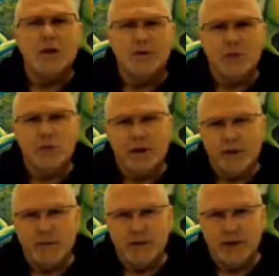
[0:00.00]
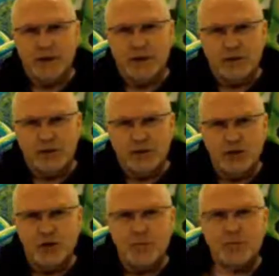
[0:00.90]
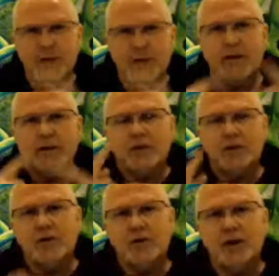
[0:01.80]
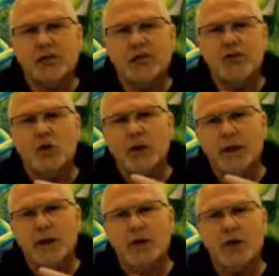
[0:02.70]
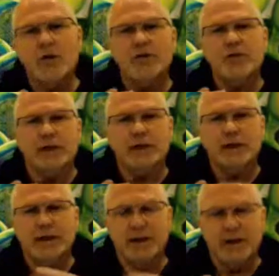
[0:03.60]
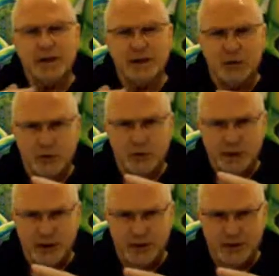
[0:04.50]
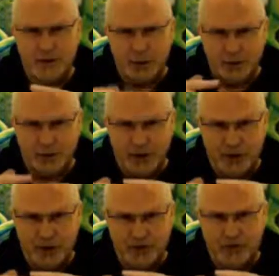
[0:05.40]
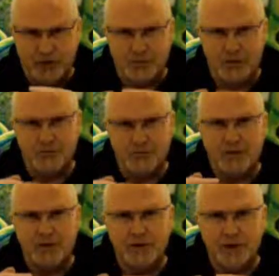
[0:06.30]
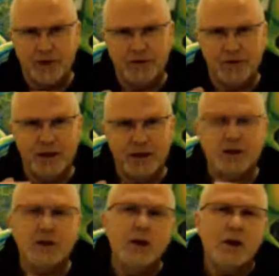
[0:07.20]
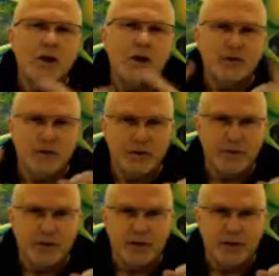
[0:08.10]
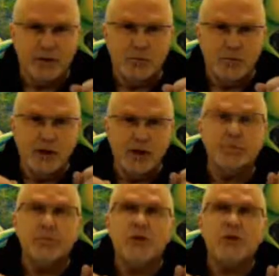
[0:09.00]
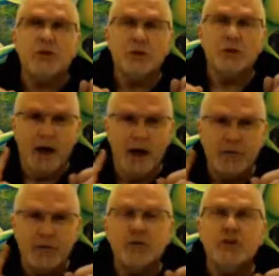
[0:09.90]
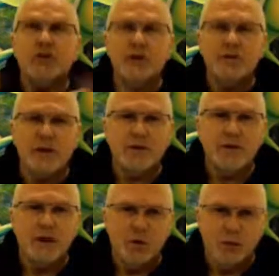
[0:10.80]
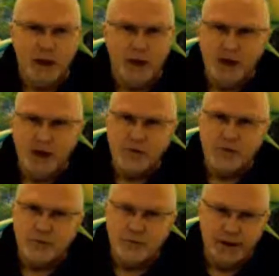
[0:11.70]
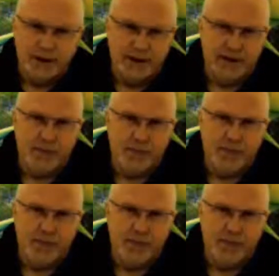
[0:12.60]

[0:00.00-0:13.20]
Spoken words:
So what happens then, if you teach the man to start talking also in a kinesthetic representation system, that means he starts saying, instead of saying, my picture or I have a vision, he says, well, I have a feeling.